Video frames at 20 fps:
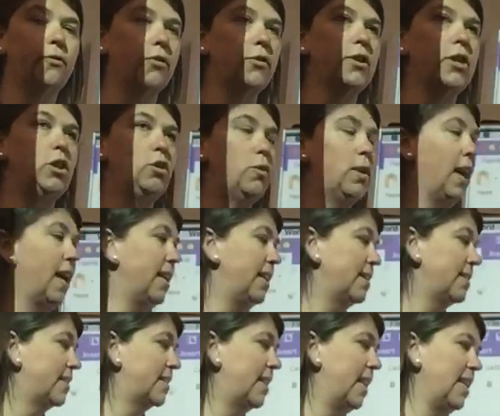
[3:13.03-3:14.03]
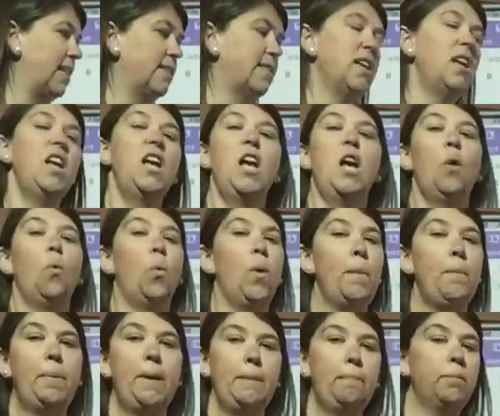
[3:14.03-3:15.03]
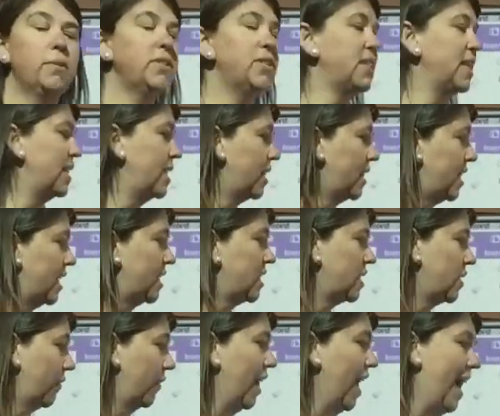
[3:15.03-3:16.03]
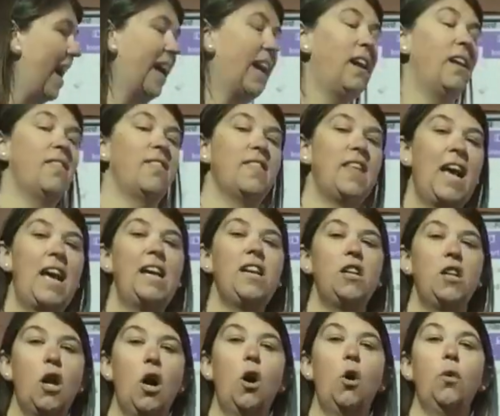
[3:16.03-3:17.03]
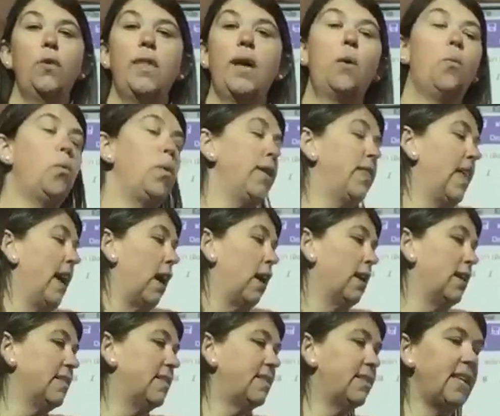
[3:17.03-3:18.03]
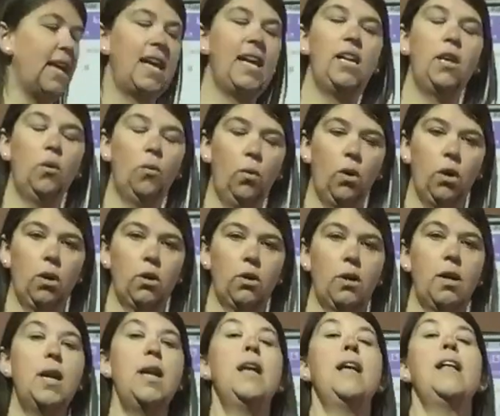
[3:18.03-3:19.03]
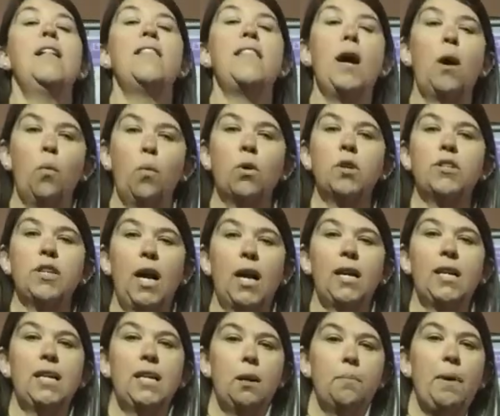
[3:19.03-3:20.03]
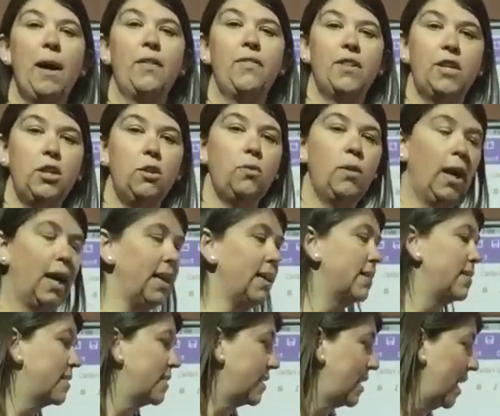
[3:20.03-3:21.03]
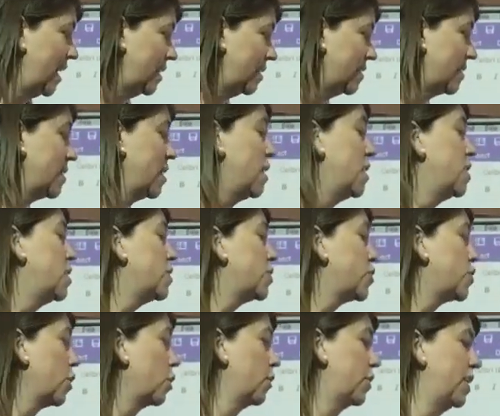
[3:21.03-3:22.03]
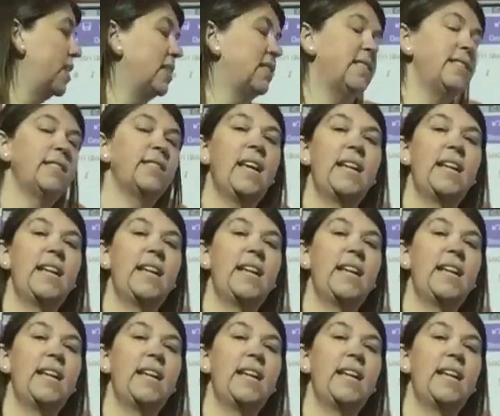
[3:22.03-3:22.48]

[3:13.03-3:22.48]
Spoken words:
for the United States. When people see this flag, they know that without us saying a word, that we're talking about the United States. So this is